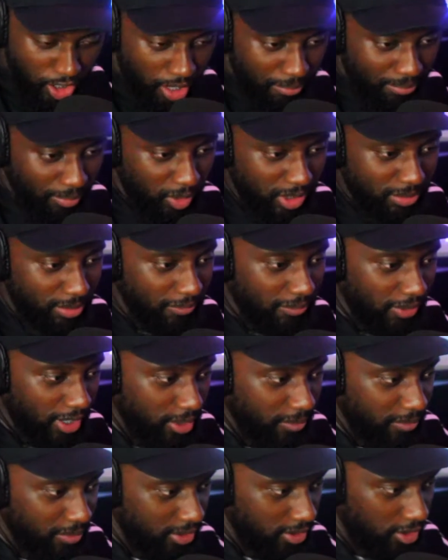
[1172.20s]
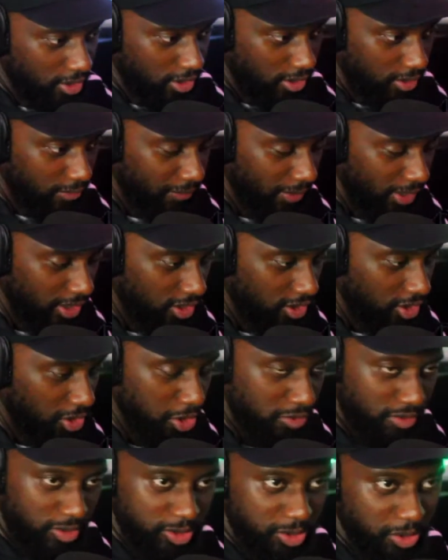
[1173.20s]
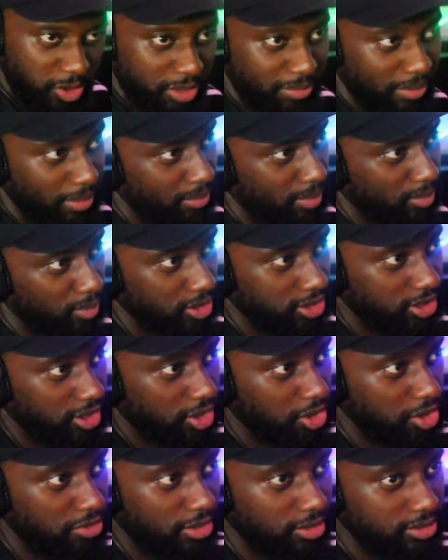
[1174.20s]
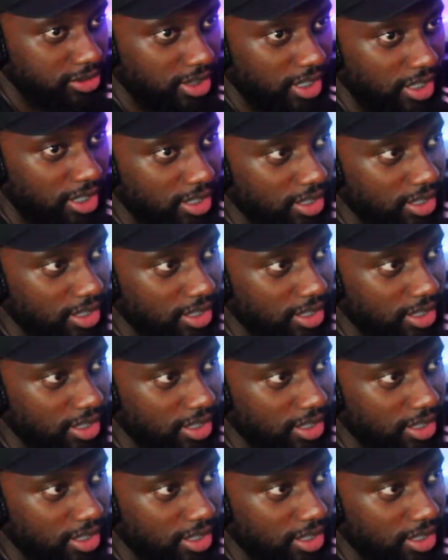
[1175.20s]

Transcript: But you man thinking of the Euros, or you man been watching the Euros and that?